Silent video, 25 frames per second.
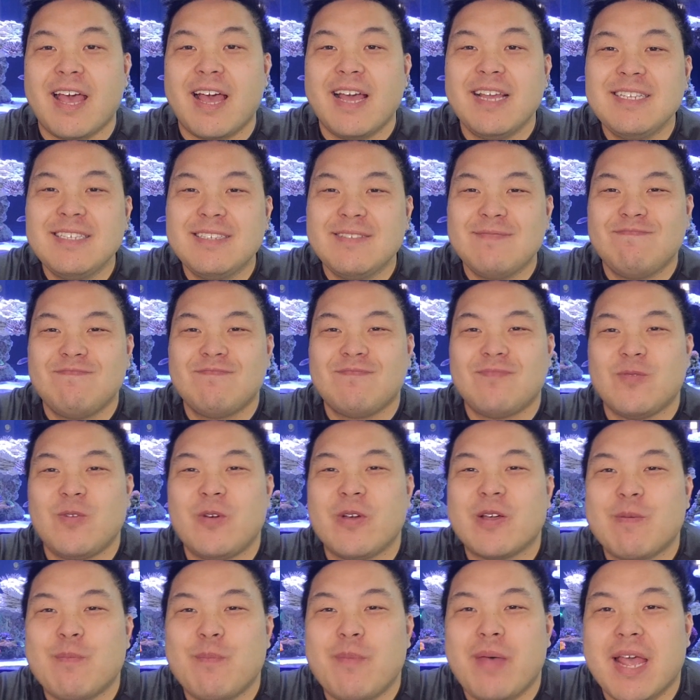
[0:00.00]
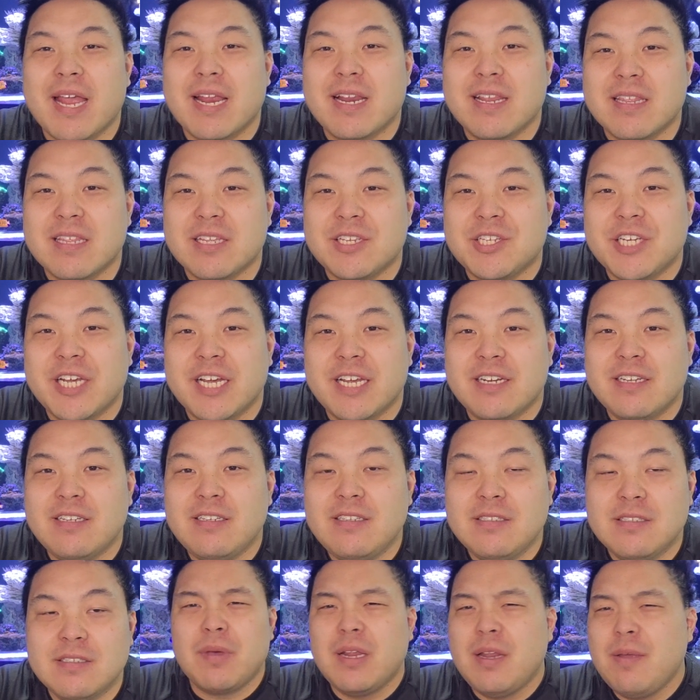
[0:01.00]
guys, welcome back to the channel.
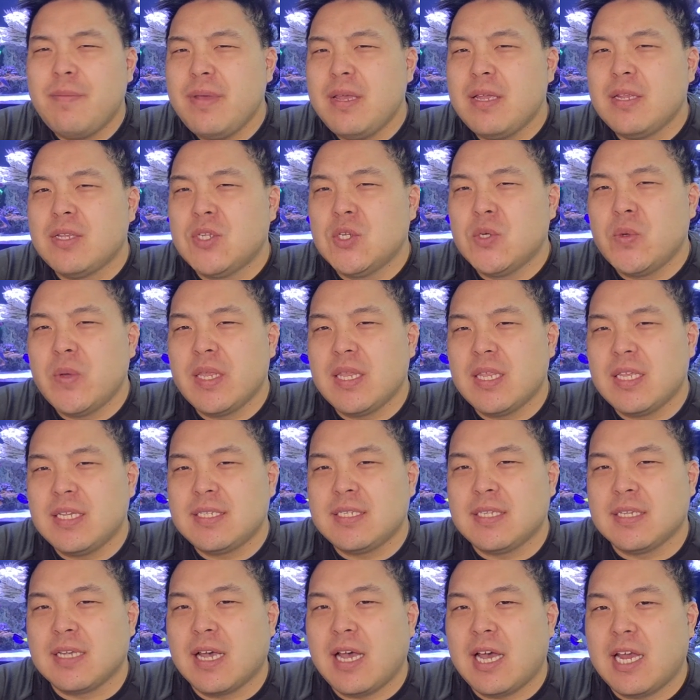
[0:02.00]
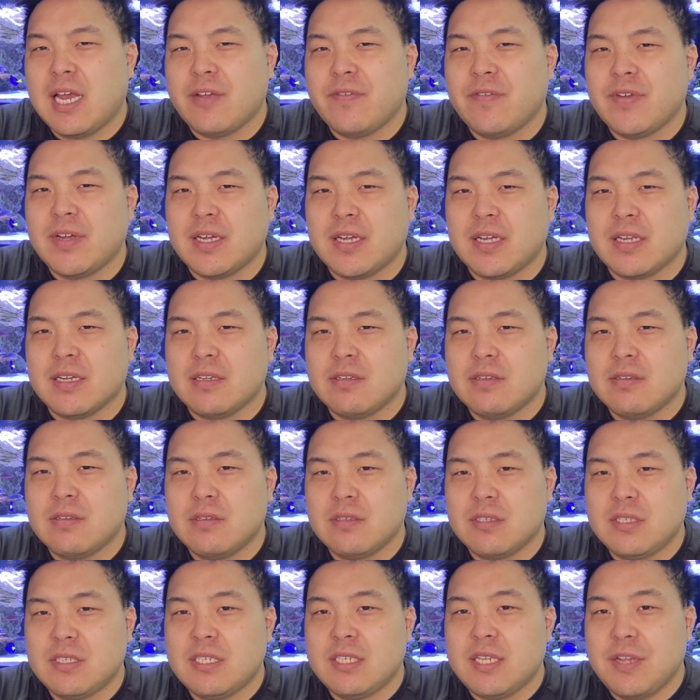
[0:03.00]
I'm going to be doing this in kind of a
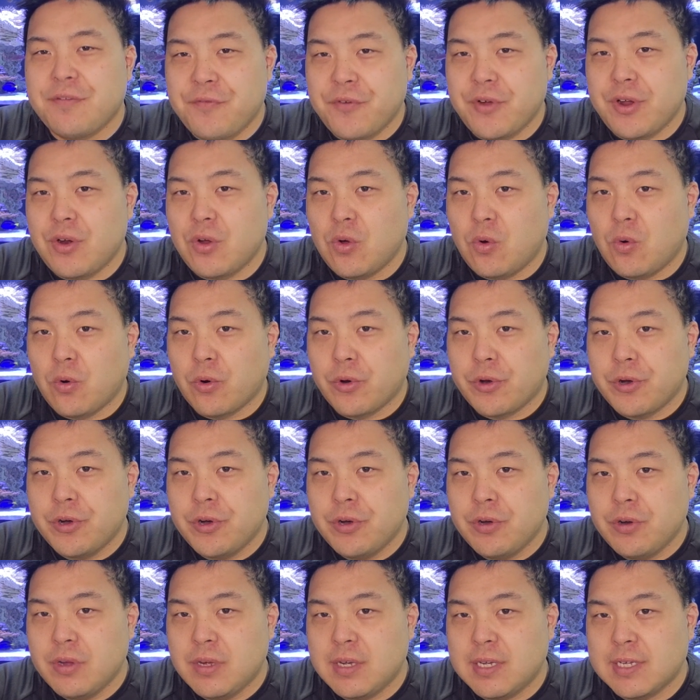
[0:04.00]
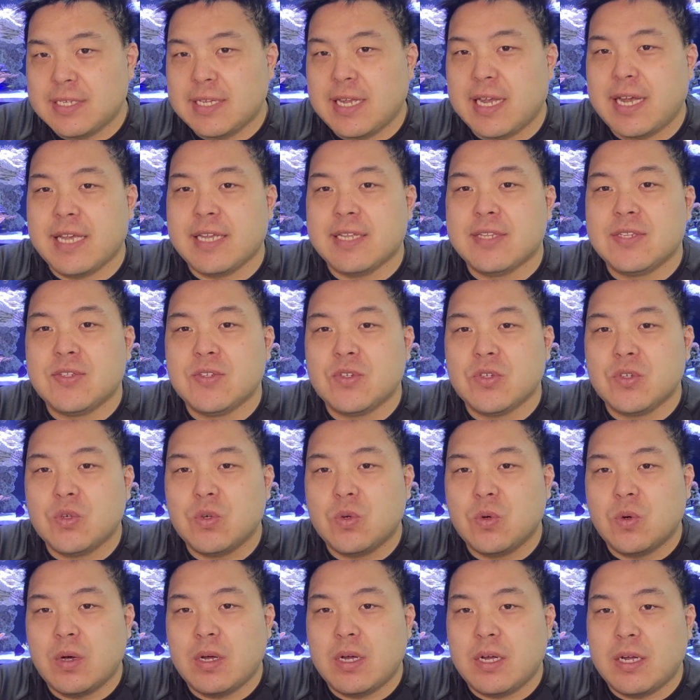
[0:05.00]
different order because I
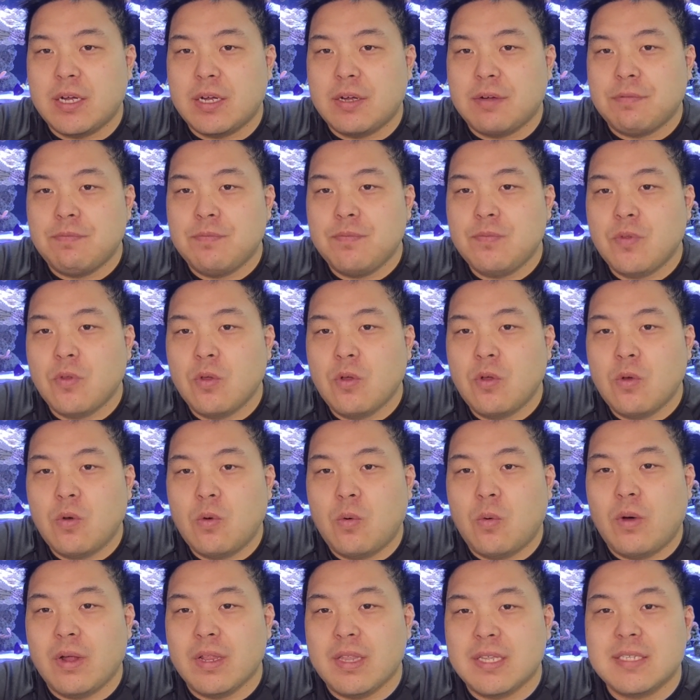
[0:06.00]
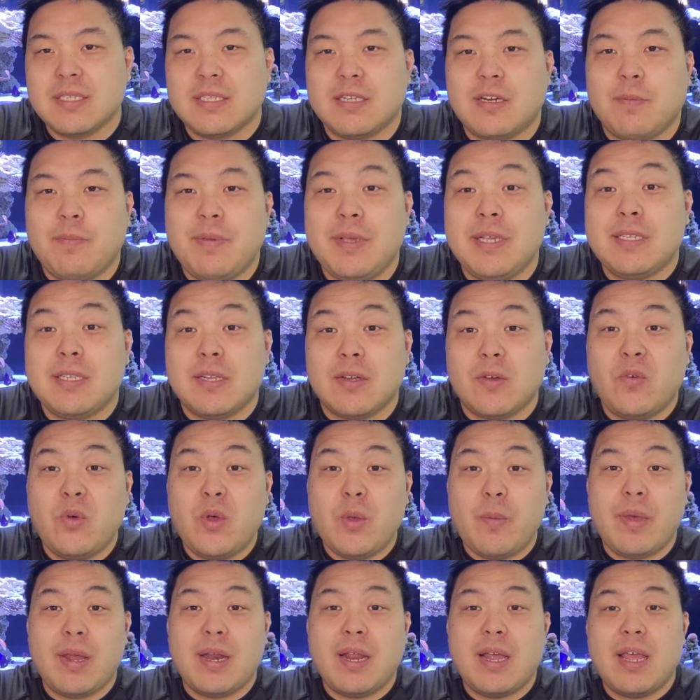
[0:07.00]
do want this little piece of
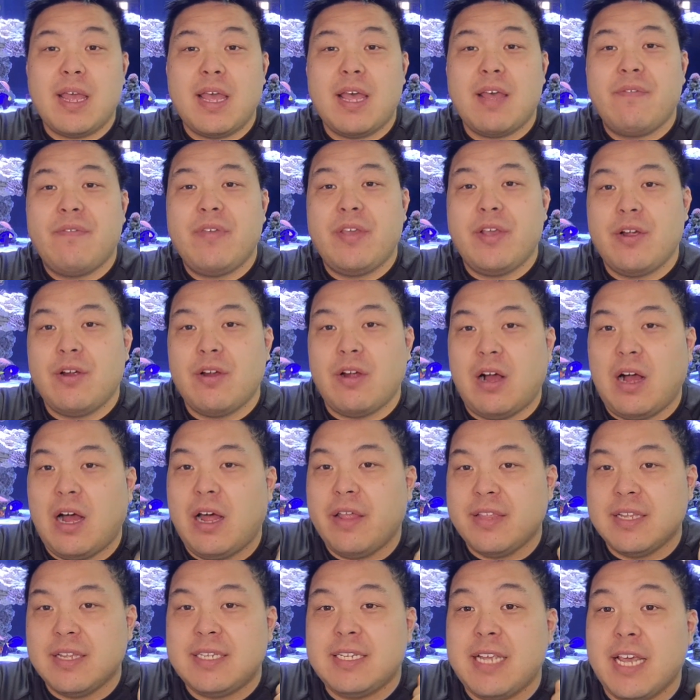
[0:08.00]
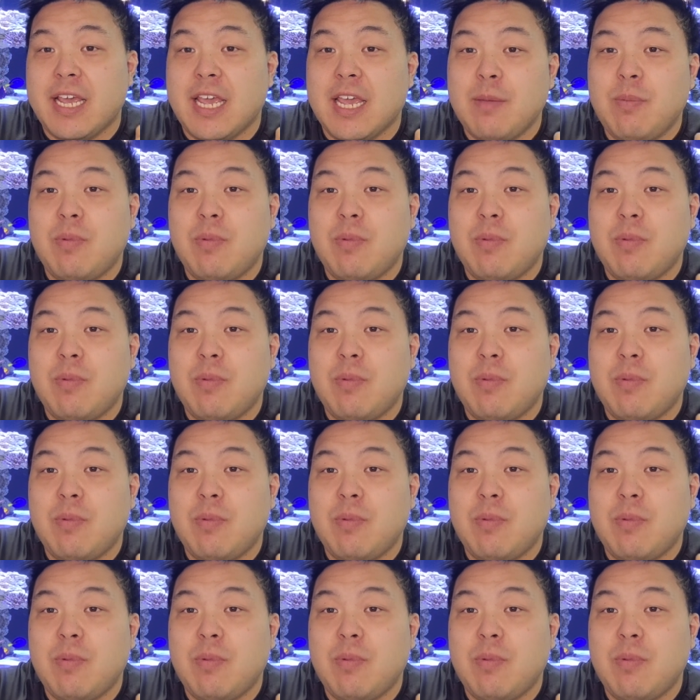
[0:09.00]
equipment I have here on the tank